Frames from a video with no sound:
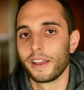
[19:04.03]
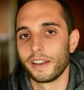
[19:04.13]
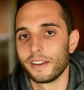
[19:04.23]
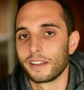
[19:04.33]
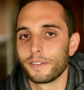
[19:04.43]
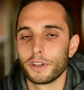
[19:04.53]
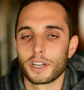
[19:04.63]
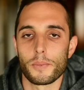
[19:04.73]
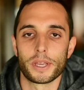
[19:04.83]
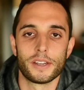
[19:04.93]
and give it a
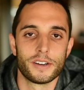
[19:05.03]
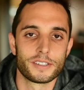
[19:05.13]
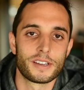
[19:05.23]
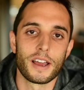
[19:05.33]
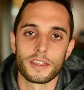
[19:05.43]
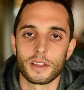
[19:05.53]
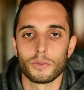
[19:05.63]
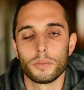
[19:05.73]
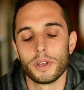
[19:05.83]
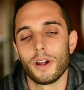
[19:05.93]
couple years, I think
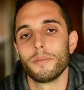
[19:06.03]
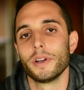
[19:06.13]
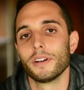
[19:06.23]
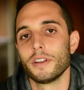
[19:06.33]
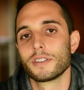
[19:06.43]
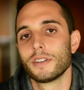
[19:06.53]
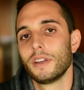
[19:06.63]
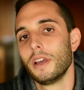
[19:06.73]
we'll be all mirrorless.